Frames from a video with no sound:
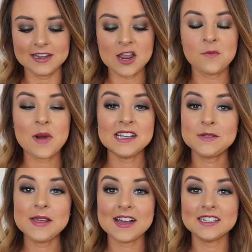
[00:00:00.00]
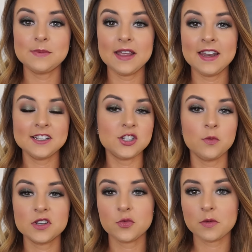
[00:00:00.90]
Now my sweet husband is so
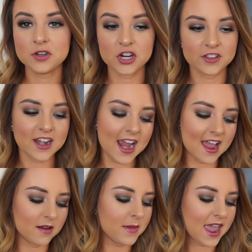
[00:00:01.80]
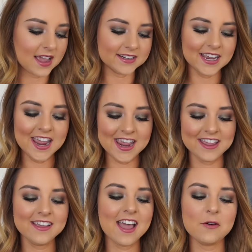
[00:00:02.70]
much more mature than I am and
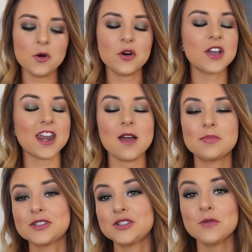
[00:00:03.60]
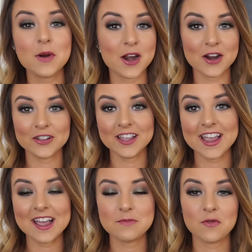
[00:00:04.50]
he will get up super
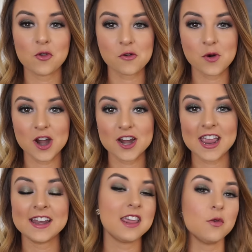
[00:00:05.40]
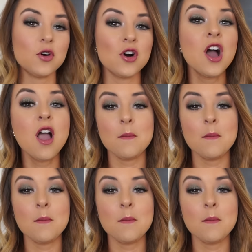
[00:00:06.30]
early before work and he will